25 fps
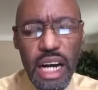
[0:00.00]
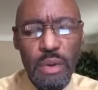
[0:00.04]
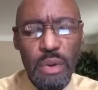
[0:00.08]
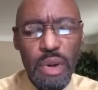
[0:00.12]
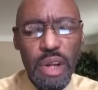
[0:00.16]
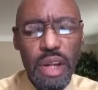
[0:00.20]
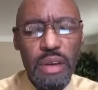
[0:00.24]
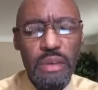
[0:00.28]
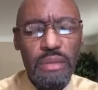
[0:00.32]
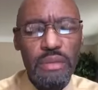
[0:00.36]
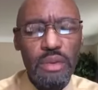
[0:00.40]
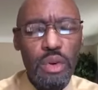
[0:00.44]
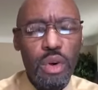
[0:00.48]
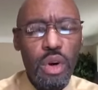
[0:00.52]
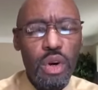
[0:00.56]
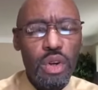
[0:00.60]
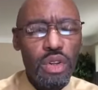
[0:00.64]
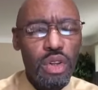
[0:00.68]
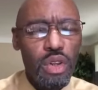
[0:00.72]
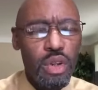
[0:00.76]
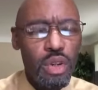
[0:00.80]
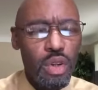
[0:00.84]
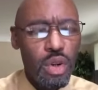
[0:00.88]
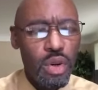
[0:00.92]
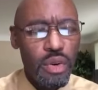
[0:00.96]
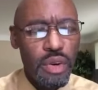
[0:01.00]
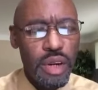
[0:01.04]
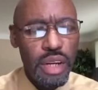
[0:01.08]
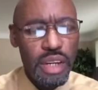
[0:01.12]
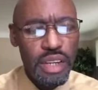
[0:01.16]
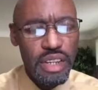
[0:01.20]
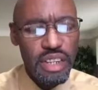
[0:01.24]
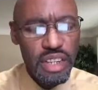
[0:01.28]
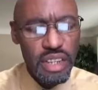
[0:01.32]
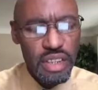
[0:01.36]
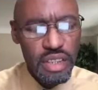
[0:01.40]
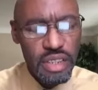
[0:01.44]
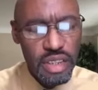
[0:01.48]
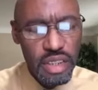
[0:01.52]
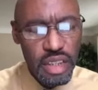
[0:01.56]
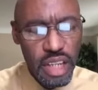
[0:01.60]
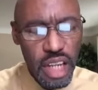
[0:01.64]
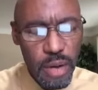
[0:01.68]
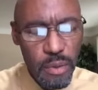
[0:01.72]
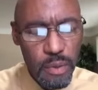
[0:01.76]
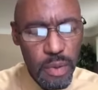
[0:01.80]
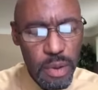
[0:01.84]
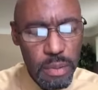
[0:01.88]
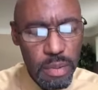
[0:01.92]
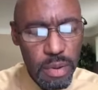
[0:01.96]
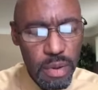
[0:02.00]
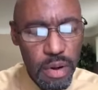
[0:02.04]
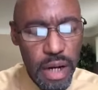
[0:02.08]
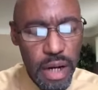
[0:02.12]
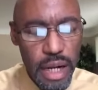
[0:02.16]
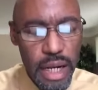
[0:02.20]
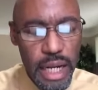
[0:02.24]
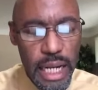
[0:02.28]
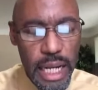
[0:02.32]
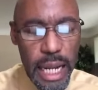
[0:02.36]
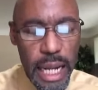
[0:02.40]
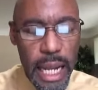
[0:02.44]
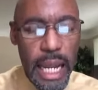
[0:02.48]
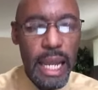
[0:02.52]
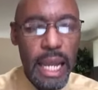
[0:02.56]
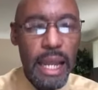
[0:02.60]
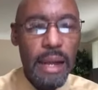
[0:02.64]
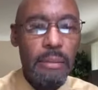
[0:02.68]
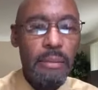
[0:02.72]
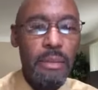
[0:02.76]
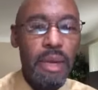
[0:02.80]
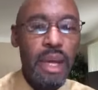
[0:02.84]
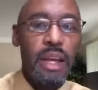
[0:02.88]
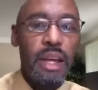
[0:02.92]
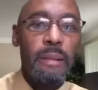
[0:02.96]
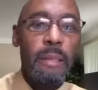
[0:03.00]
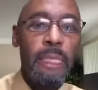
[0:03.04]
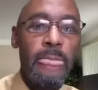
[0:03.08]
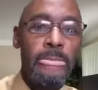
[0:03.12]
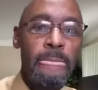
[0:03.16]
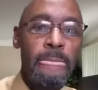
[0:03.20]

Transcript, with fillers: We give you all the glory. In Jesus' name we pray. Amen.